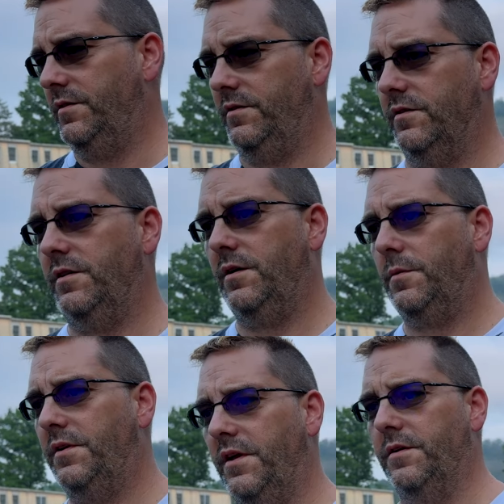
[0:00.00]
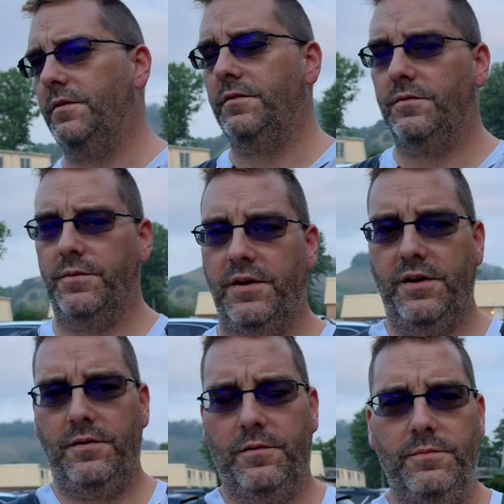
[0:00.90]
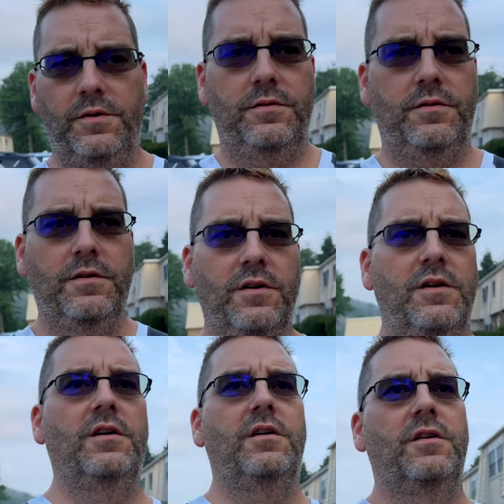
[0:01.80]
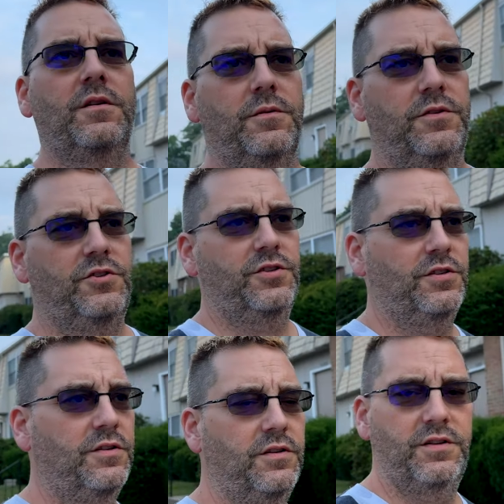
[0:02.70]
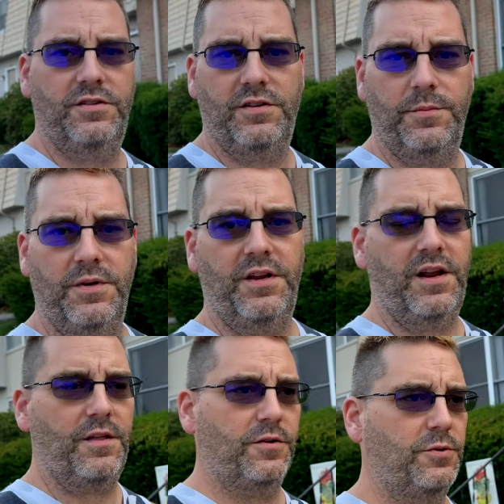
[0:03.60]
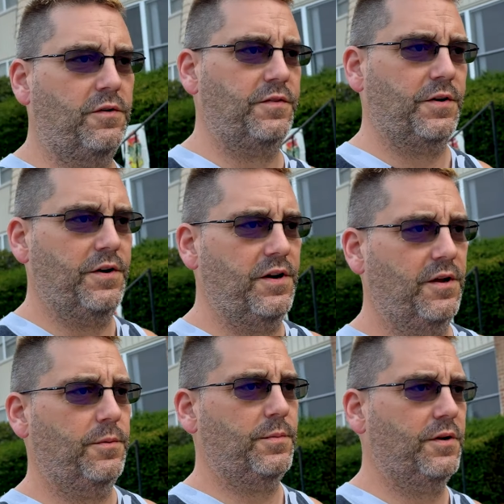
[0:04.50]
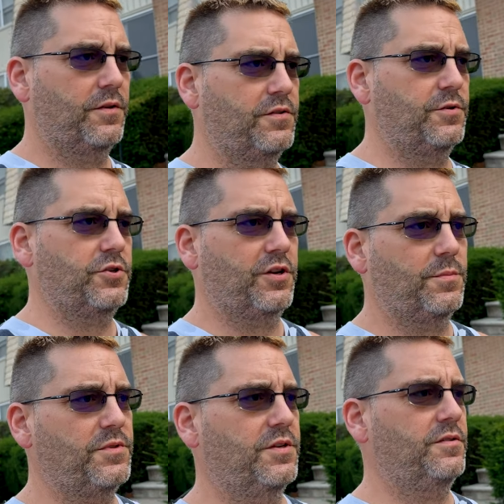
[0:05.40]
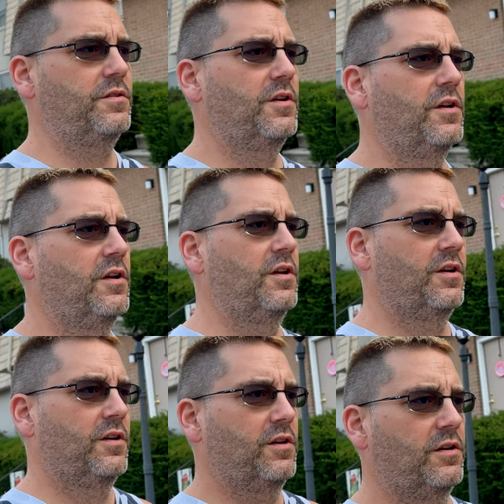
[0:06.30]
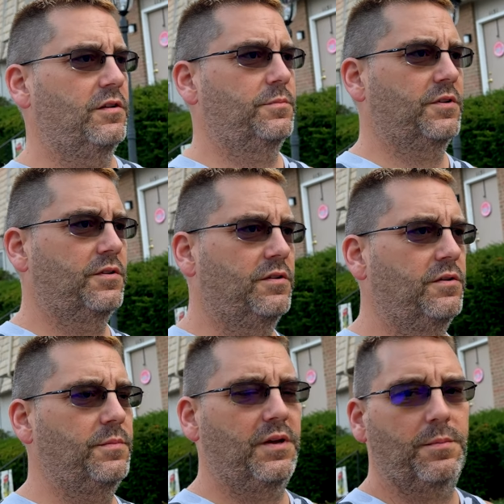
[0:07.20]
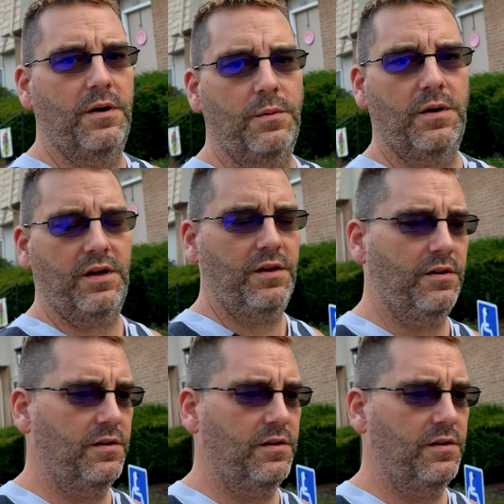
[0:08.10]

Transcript: You can get one later when I get home, which is, I'm going to get out of there at 12.30 today when my other associate comes in. I'm going to make my way